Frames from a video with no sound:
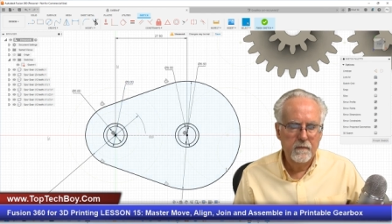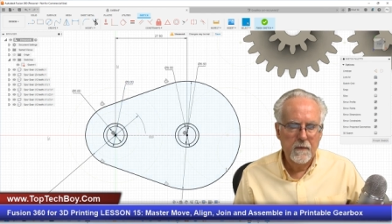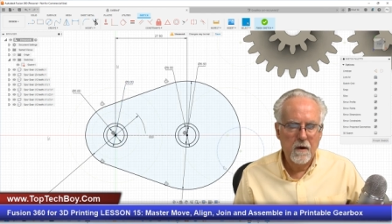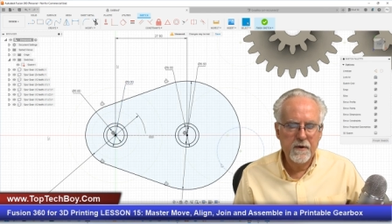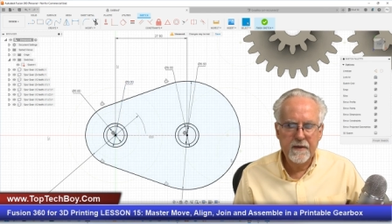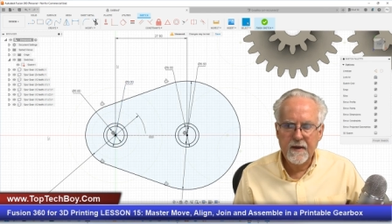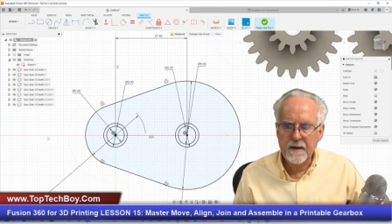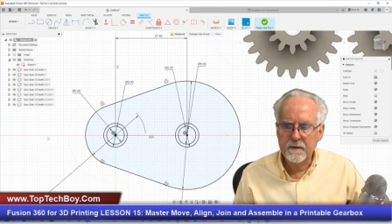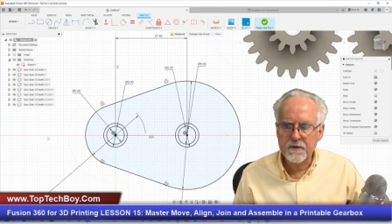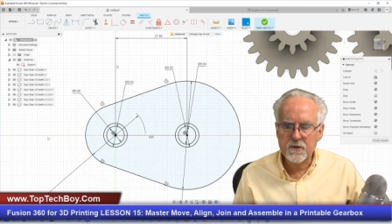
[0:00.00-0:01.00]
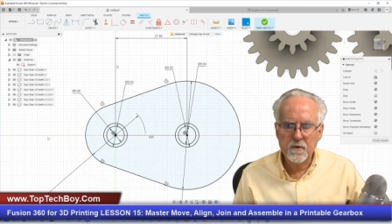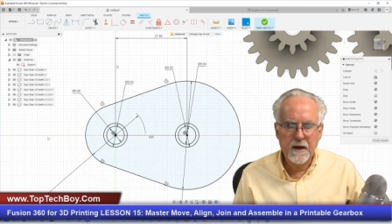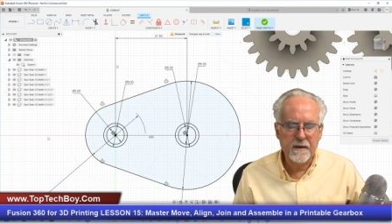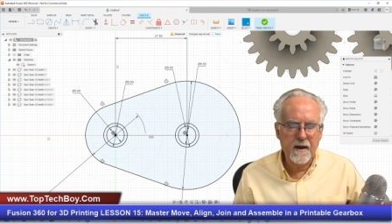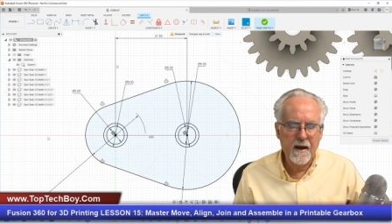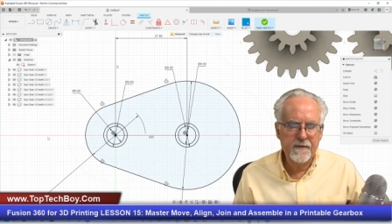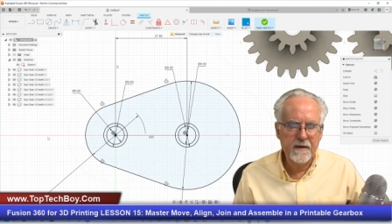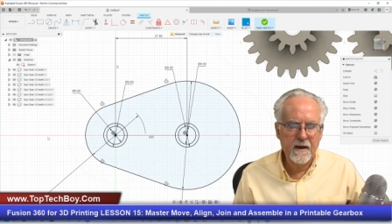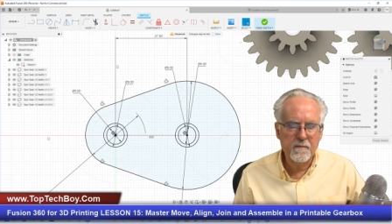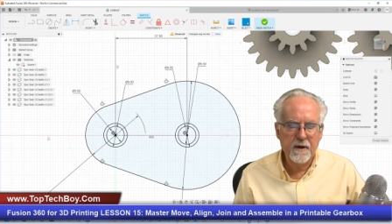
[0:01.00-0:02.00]
Okay, that looks great. I
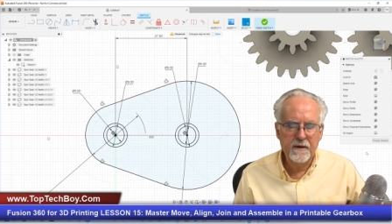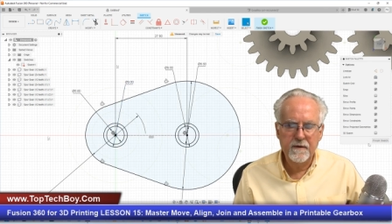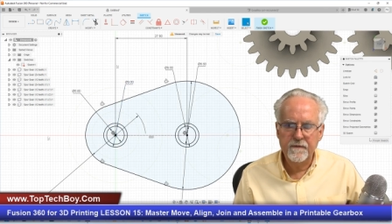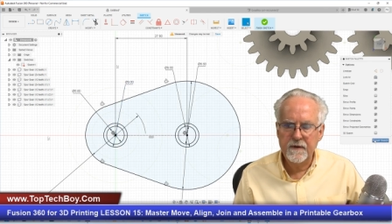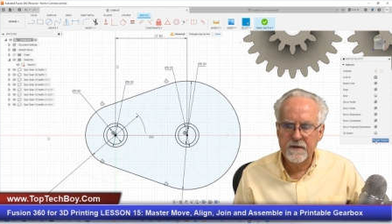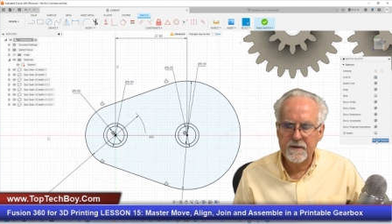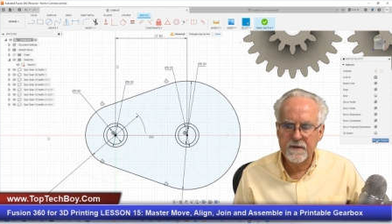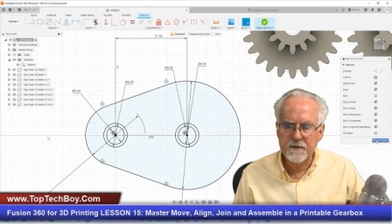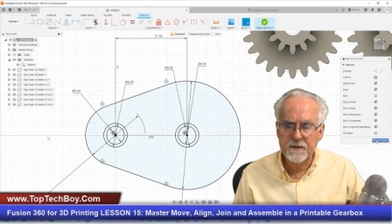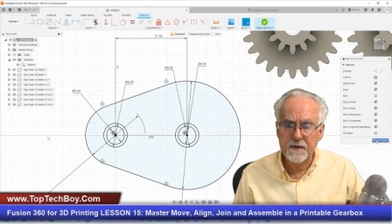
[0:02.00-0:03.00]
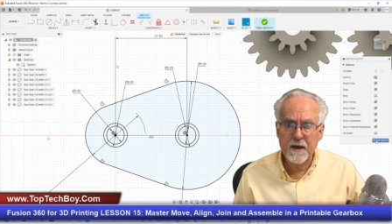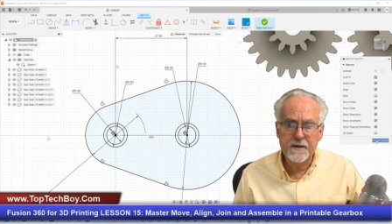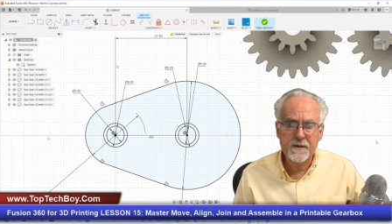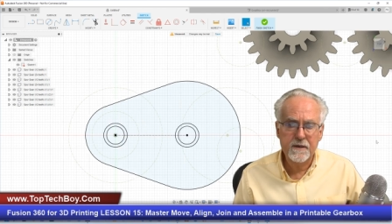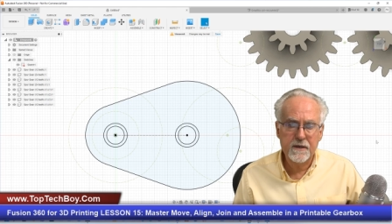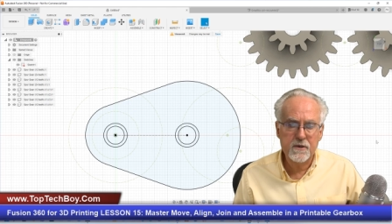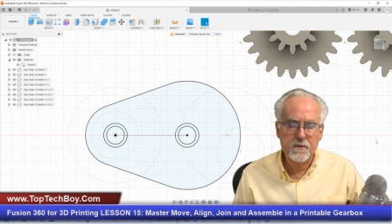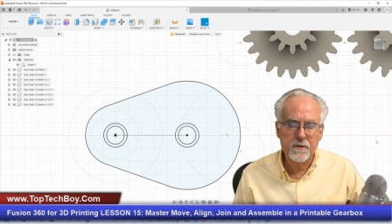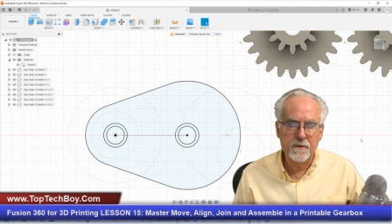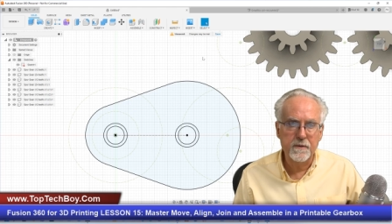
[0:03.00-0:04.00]
think I'm ready to finish the sketch and
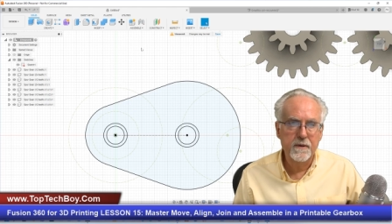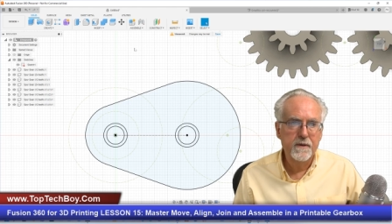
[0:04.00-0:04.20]
extrude.